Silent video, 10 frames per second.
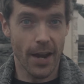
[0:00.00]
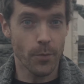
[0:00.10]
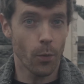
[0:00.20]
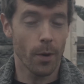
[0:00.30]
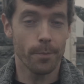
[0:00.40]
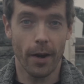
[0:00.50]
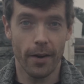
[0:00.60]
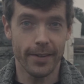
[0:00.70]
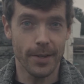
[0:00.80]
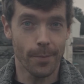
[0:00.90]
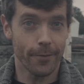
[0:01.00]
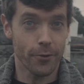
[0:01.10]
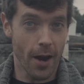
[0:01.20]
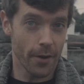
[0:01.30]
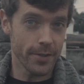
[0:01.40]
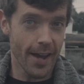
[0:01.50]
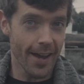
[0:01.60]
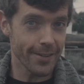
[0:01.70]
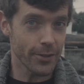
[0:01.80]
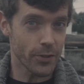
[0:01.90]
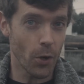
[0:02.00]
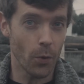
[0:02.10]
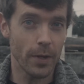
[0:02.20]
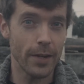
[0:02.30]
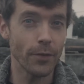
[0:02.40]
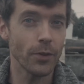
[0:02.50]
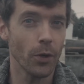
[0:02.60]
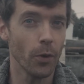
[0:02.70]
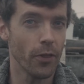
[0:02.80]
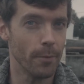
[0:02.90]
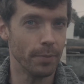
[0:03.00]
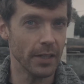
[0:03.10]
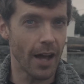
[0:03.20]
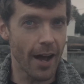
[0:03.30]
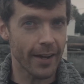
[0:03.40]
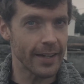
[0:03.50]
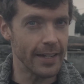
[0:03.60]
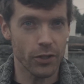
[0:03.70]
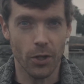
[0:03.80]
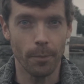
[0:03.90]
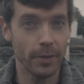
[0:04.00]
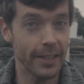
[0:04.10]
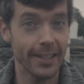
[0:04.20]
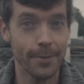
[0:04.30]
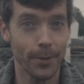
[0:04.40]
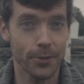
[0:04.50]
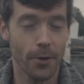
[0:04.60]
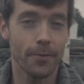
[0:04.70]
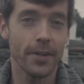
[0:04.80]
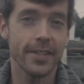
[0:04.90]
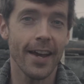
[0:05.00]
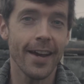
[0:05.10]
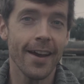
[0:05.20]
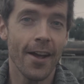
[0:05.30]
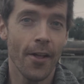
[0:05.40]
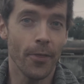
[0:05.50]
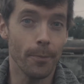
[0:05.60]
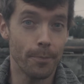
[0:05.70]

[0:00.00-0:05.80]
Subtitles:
time, we weren't burying above ground yet, so even though the block is completely built over today, the